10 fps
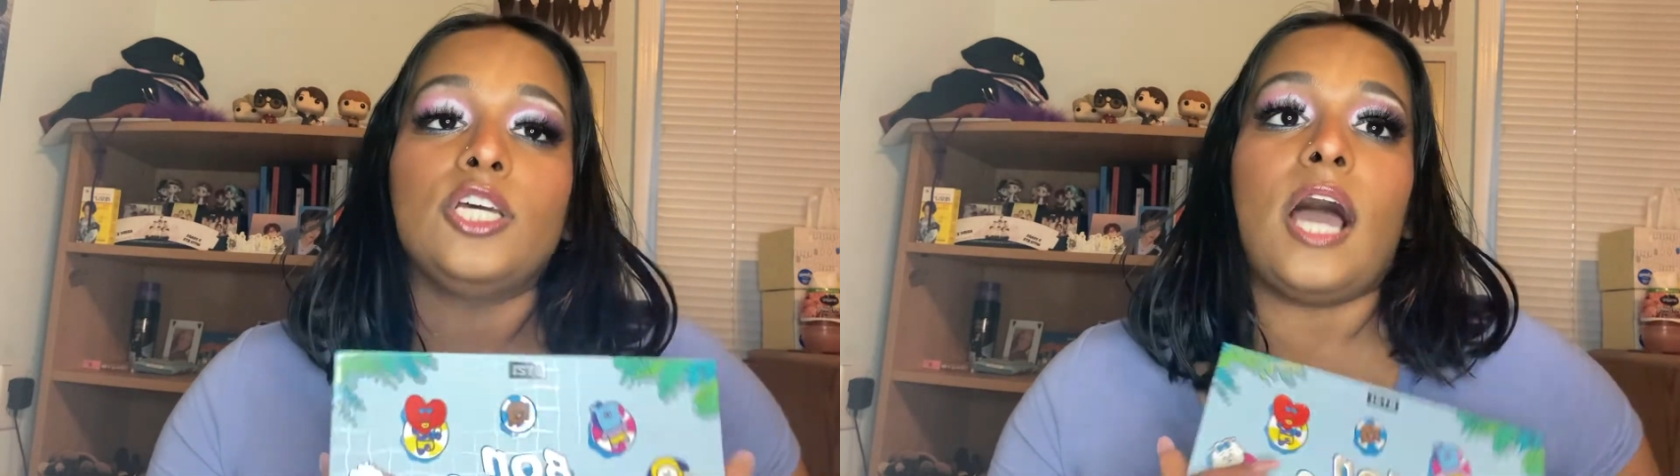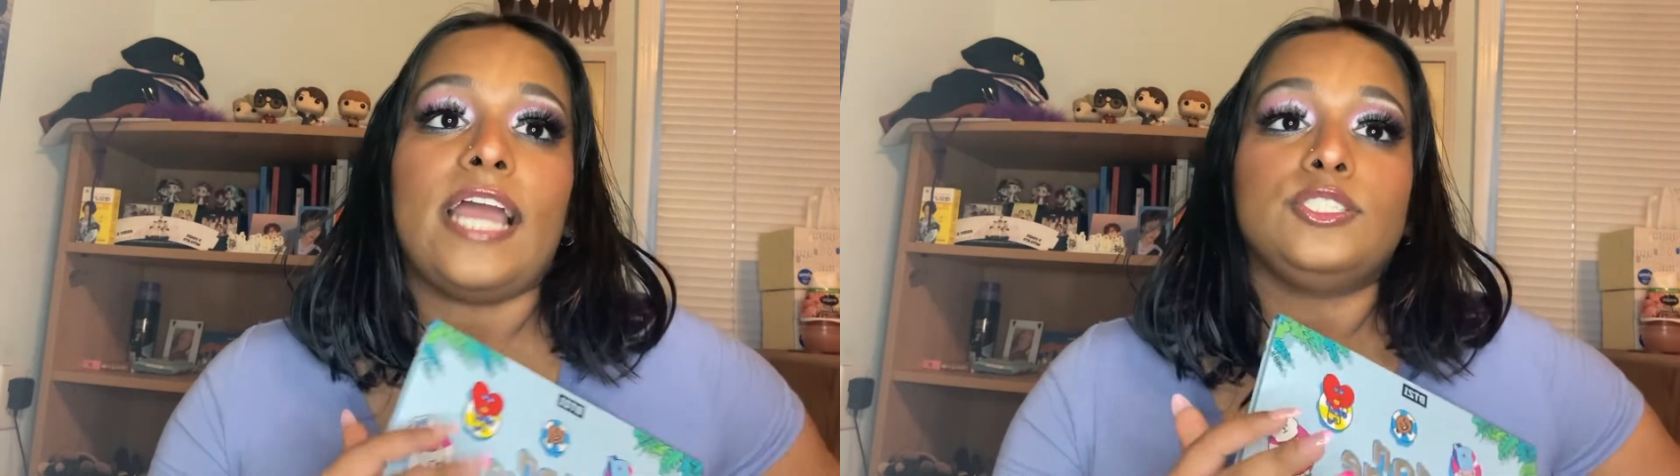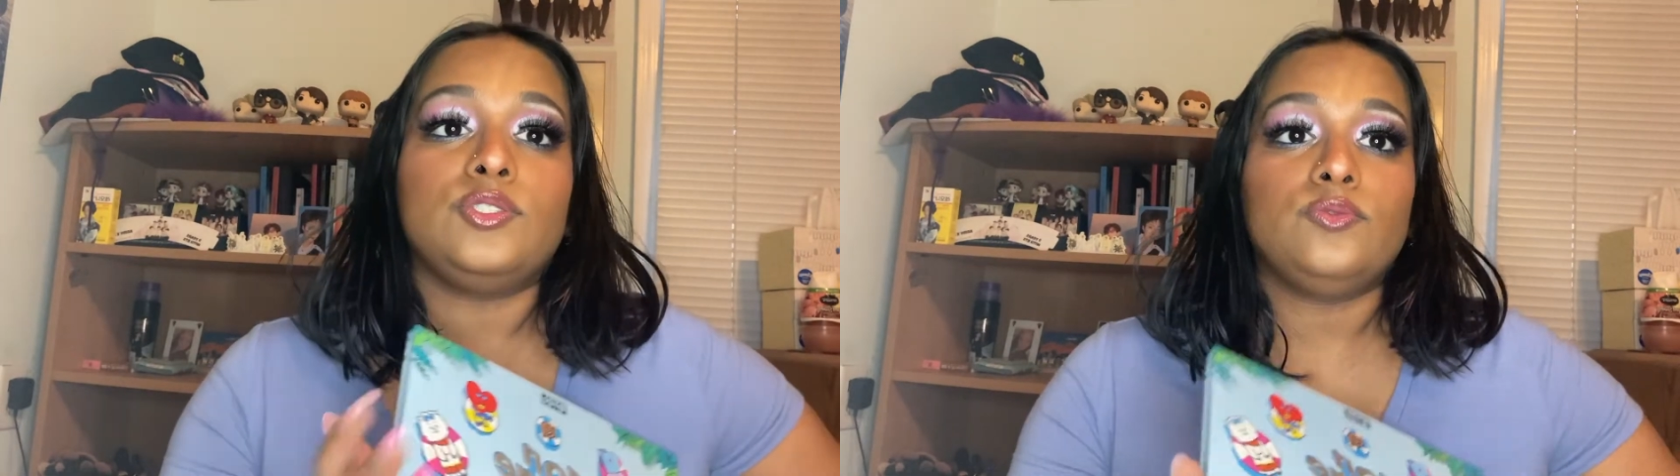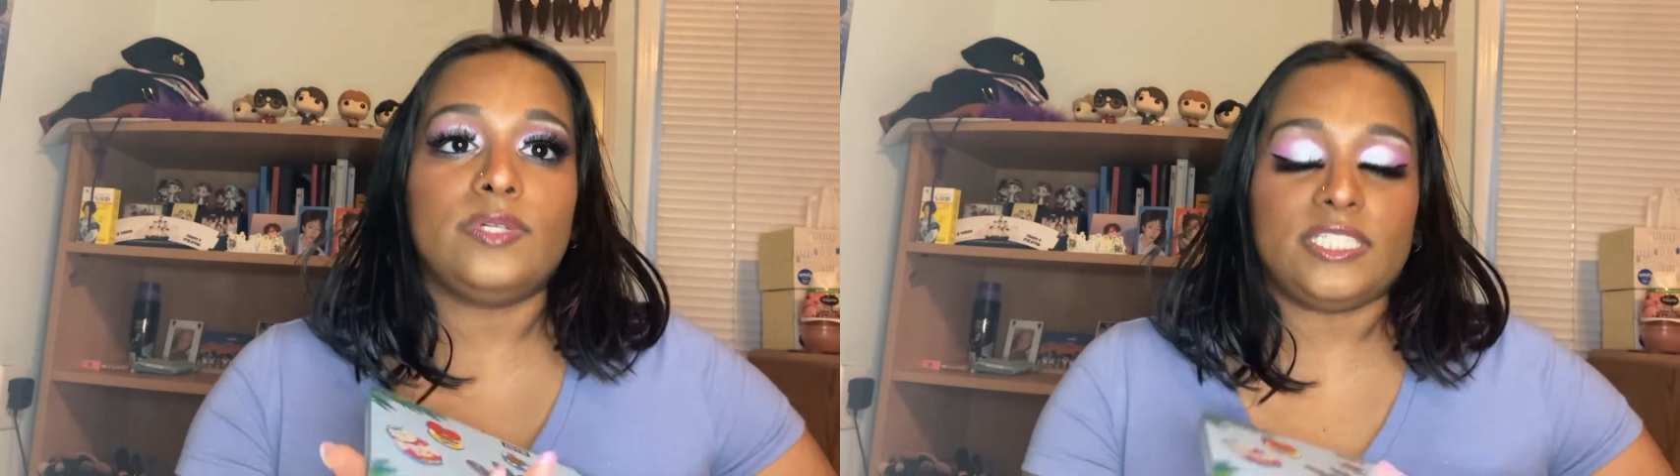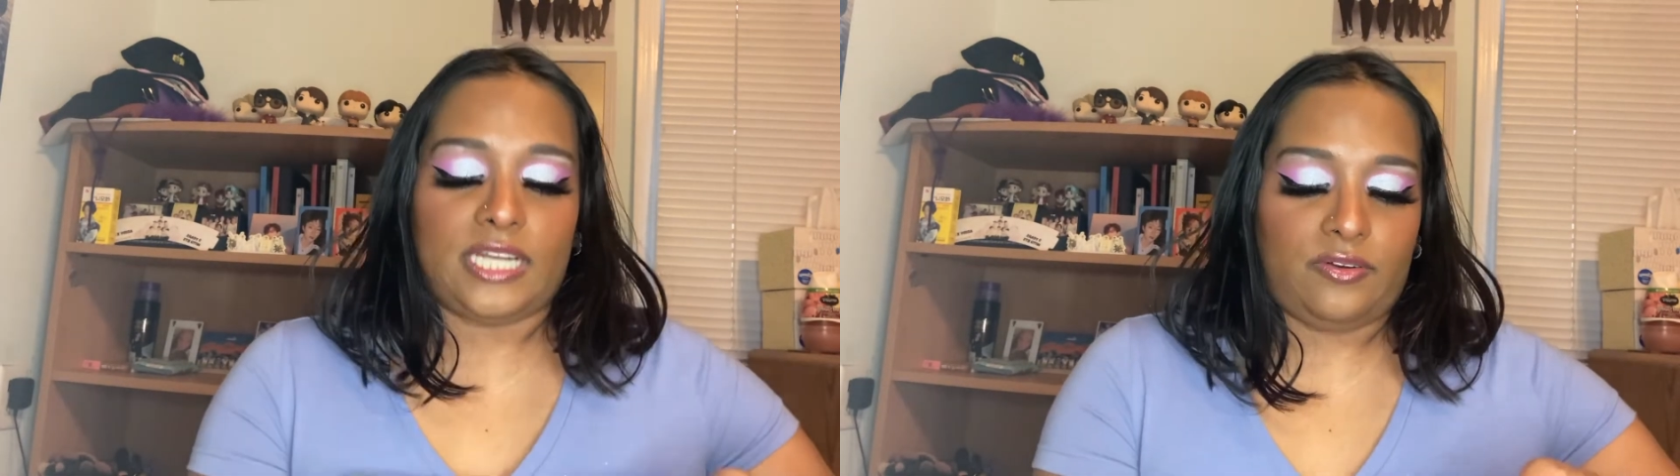I do
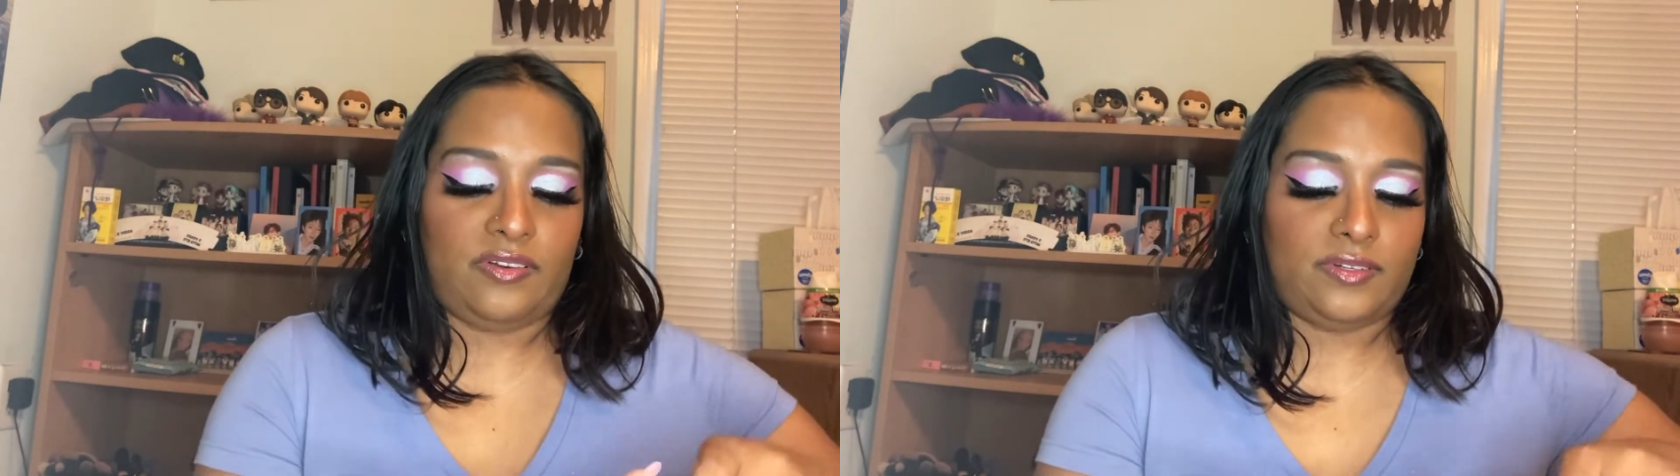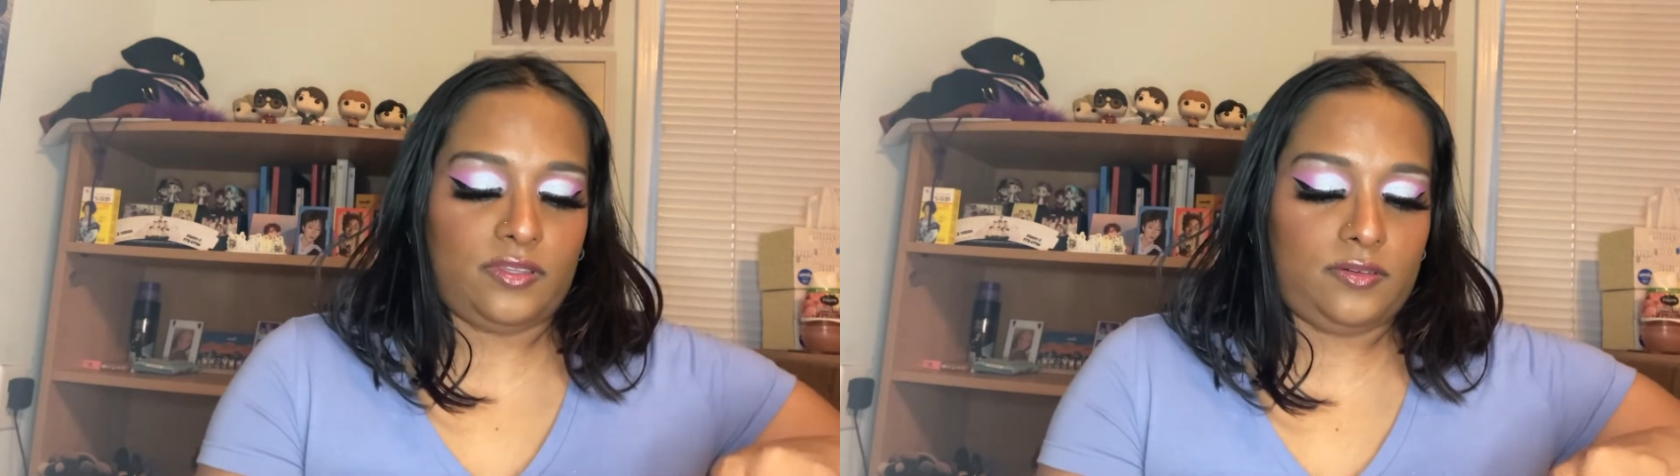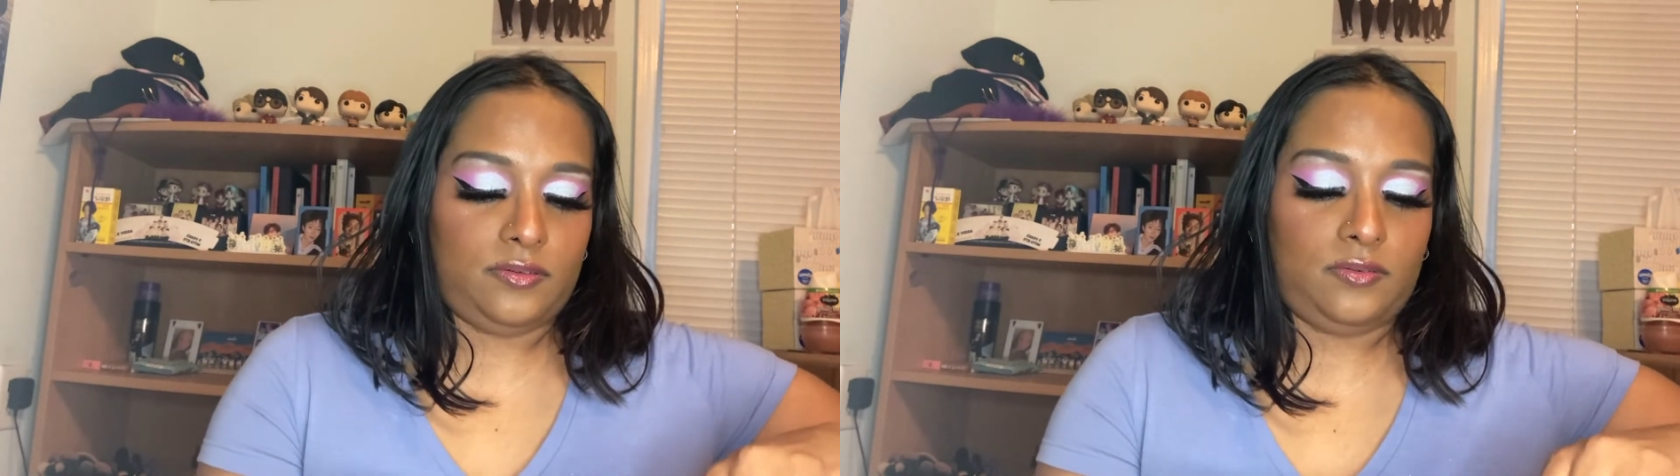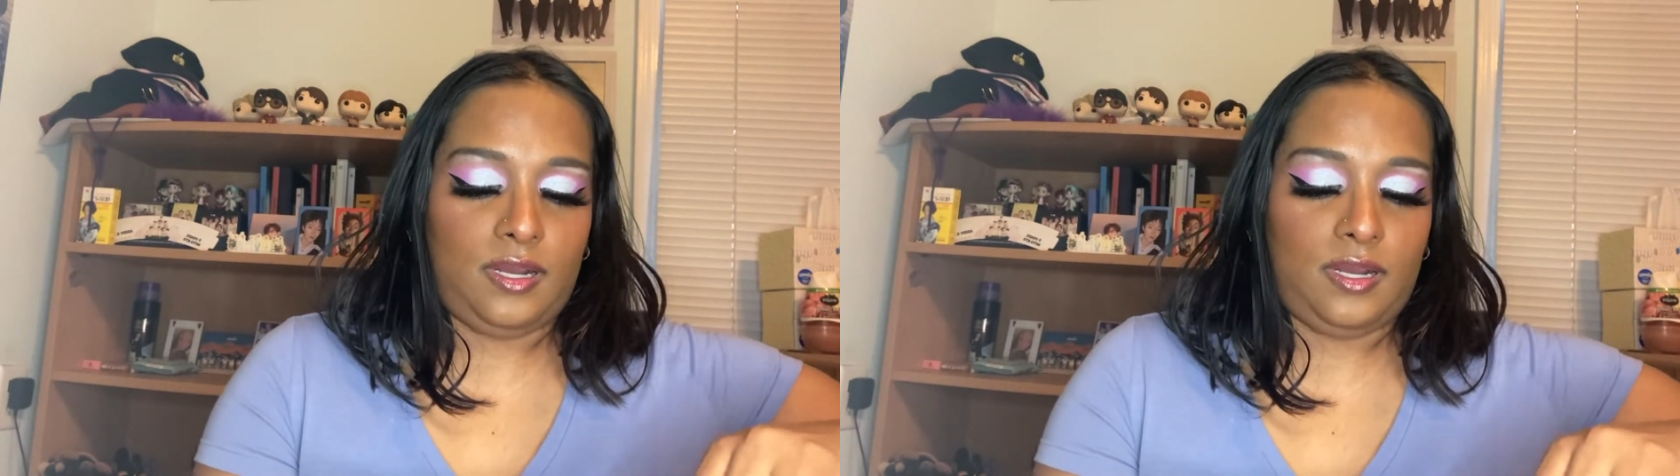wish, however, though,